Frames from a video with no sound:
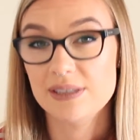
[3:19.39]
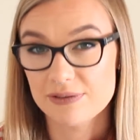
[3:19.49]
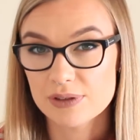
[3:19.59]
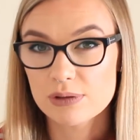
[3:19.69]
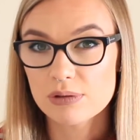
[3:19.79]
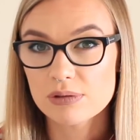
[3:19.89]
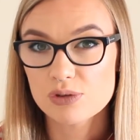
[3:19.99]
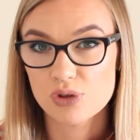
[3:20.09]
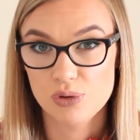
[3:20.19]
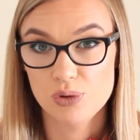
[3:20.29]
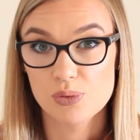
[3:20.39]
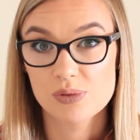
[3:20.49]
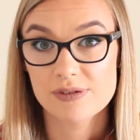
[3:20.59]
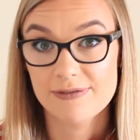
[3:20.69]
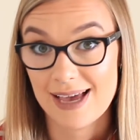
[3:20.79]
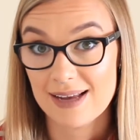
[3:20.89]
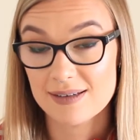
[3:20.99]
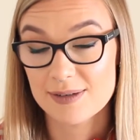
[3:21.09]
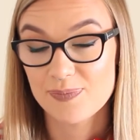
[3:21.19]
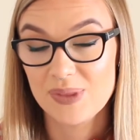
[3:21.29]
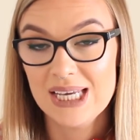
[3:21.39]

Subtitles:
difficult to lose fat.